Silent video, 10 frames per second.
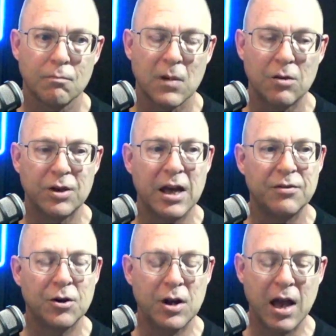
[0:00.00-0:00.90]
Okay,
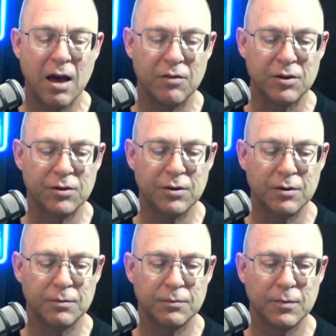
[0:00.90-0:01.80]
there you have it.
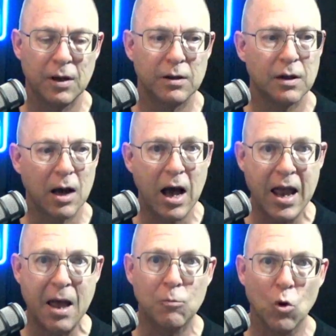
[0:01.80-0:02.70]
I
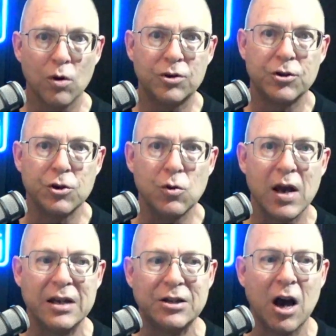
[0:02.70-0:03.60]
am going to do
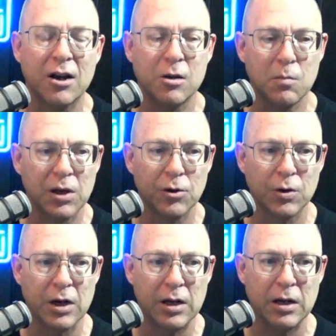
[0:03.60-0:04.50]
a
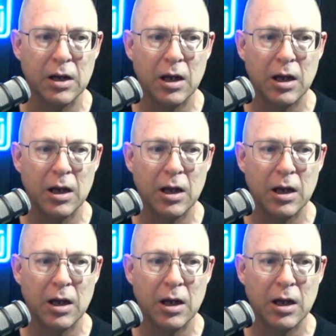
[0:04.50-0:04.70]
documentary